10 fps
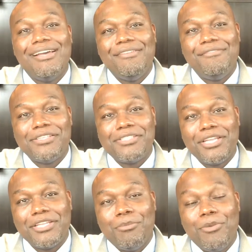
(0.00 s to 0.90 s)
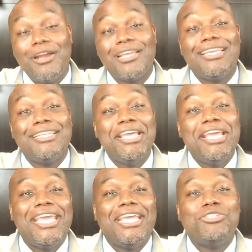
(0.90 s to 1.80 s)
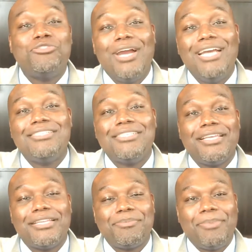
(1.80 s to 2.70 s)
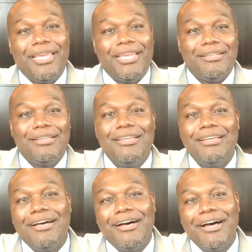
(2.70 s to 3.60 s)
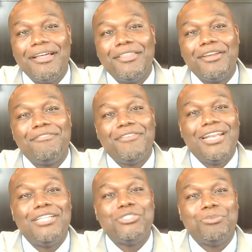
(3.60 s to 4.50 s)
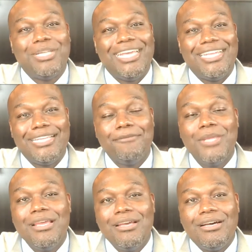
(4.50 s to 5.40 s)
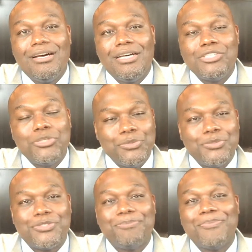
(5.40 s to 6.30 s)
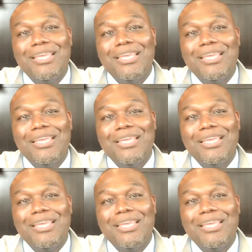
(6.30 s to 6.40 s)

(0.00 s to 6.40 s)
investing in the market and trying to expand their financial planning tools.